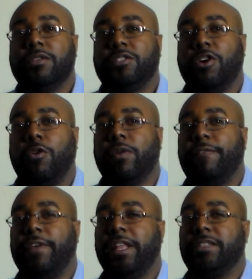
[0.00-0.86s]
So
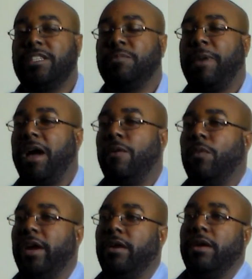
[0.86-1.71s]
if it hits a spot
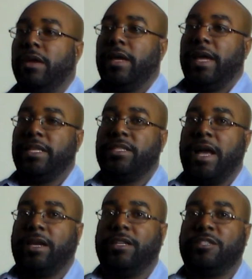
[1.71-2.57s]
where it's
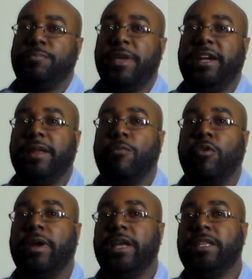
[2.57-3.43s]
not going to spin
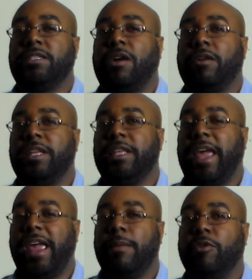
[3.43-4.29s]
anymore, it
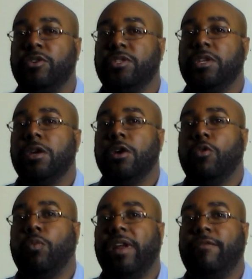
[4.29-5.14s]
hammers
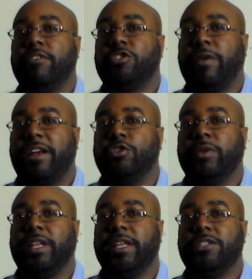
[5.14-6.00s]
whatever it's trying to
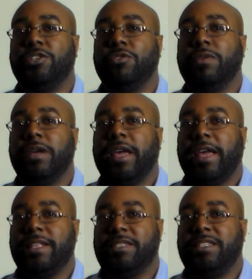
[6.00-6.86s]
drill into,
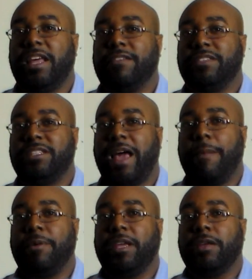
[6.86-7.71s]
instead of
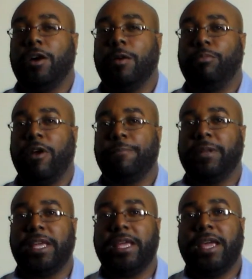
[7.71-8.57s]
stopping
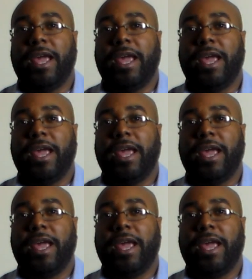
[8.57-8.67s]
abruptly